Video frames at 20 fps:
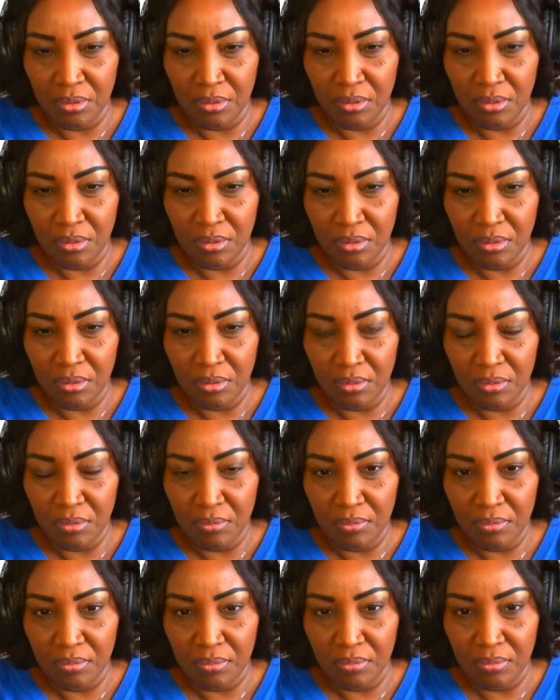
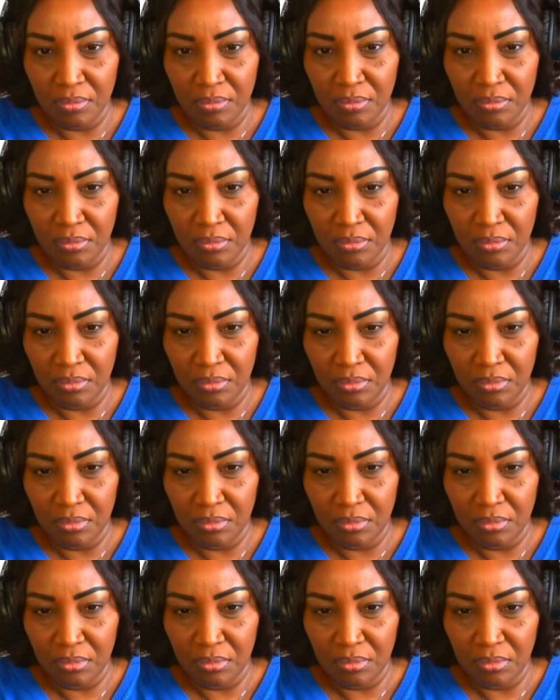
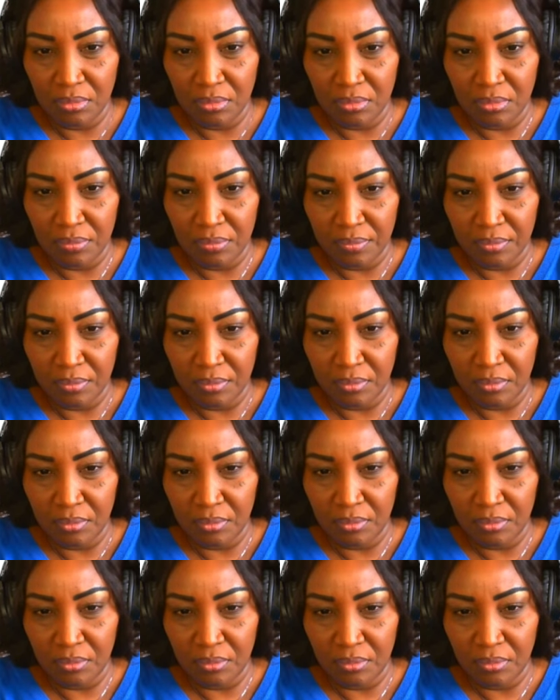
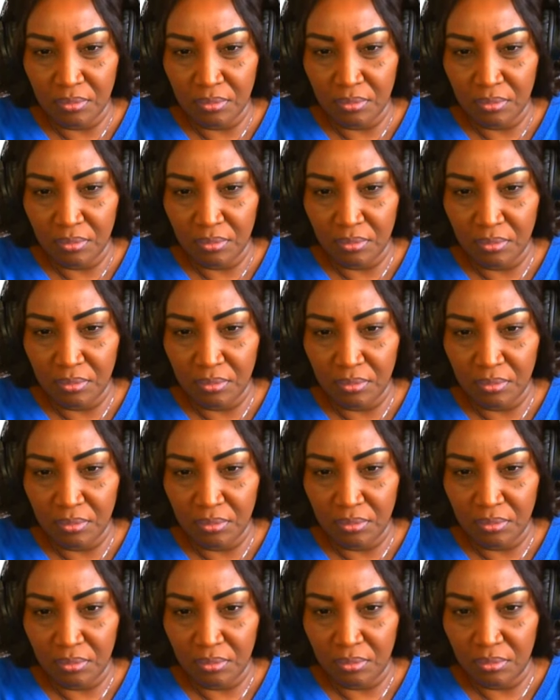
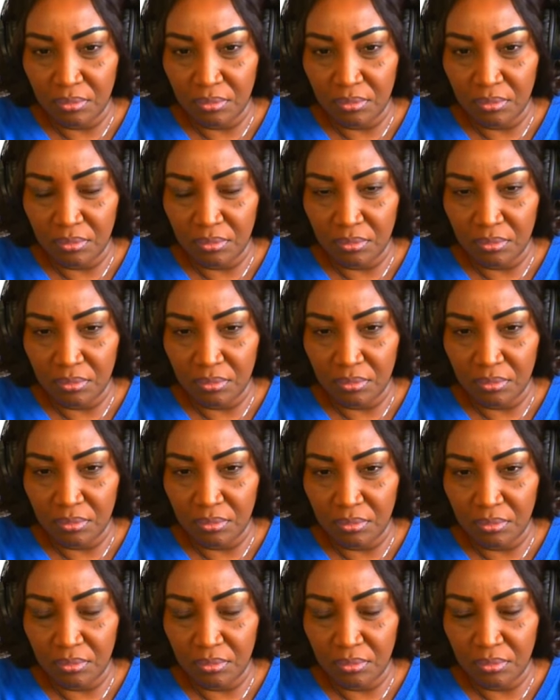
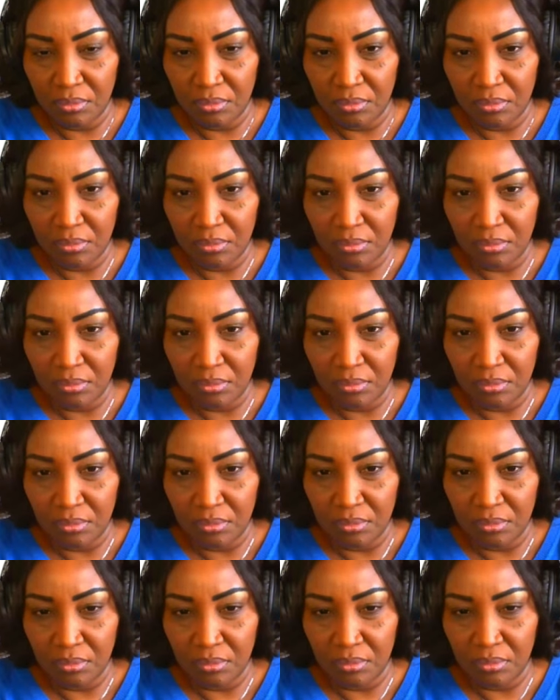
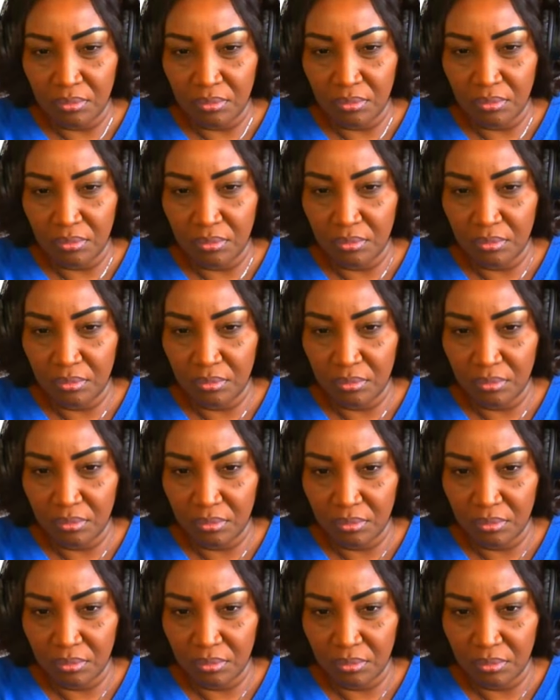
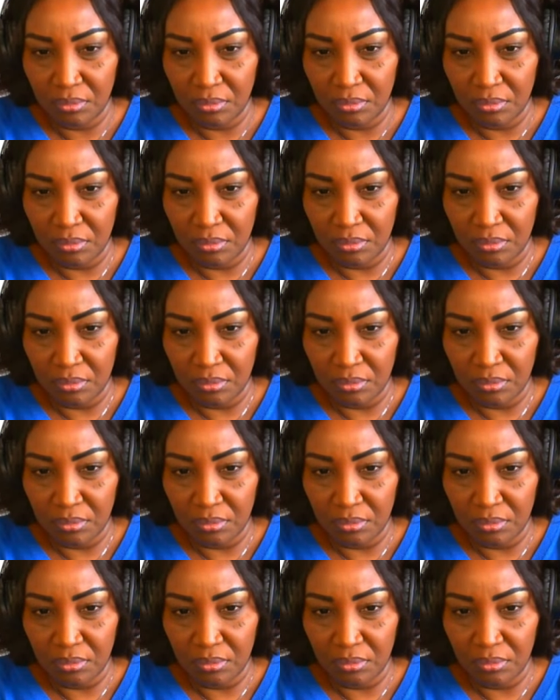(not speaking)